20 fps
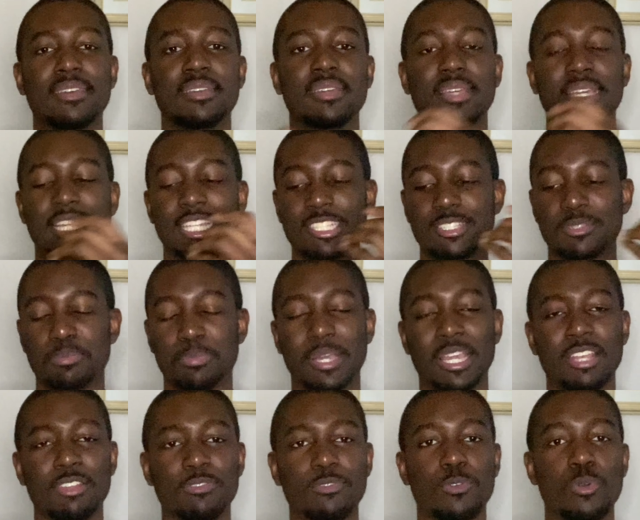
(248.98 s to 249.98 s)
is paid
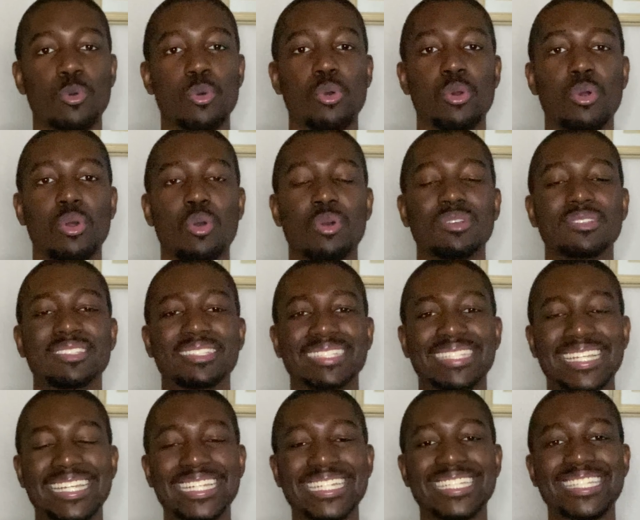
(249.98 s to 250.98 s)
for, or
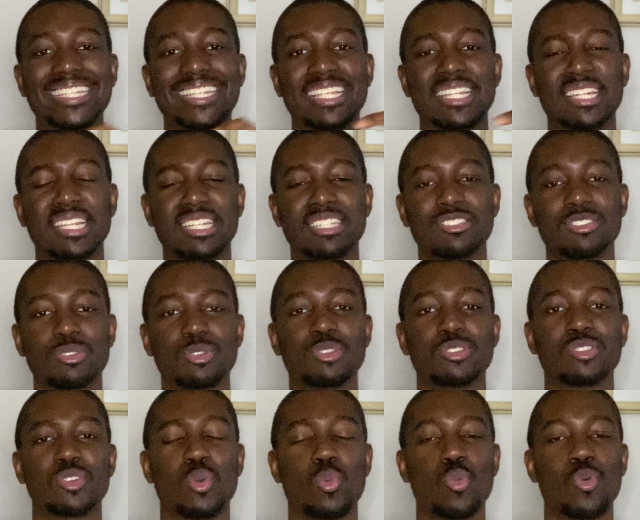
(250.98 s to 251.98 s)
sin leads to
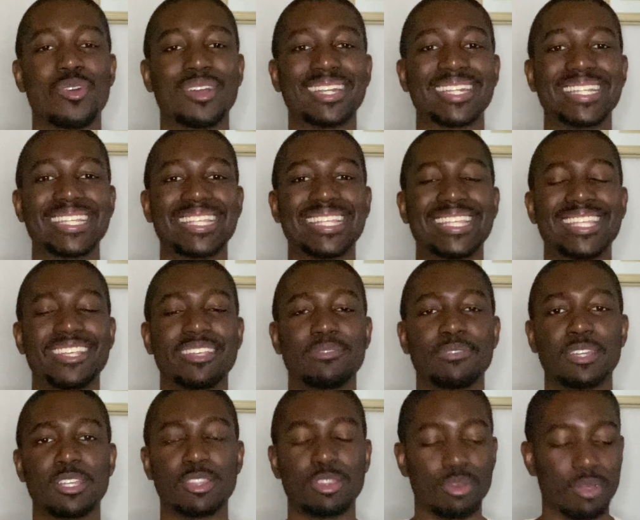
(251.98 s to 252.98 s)
someone
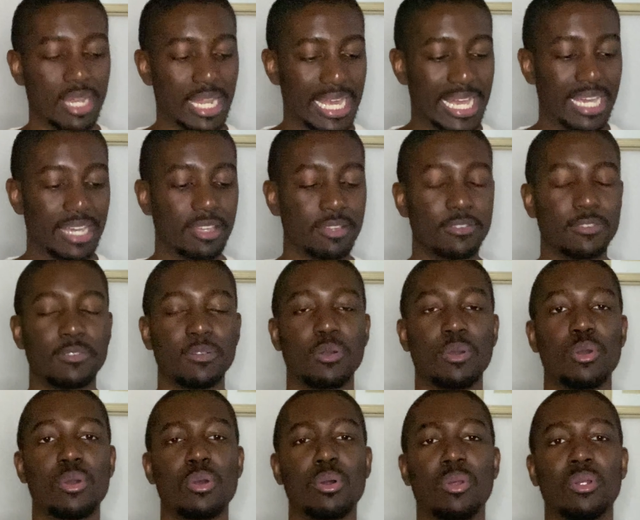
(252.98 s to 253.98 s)
giving their life,
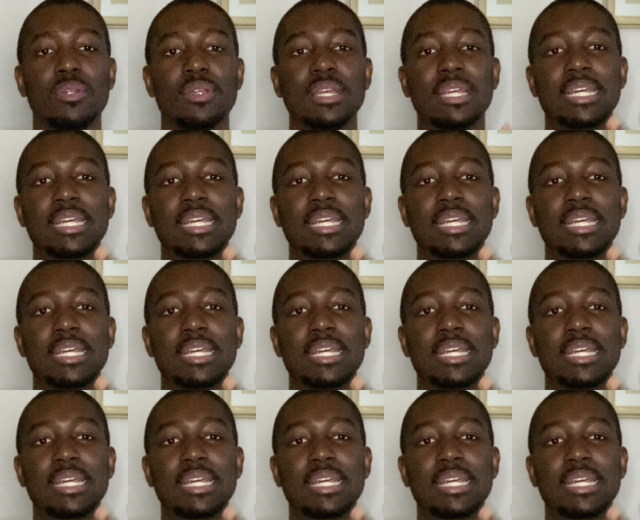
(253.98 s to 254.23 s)
or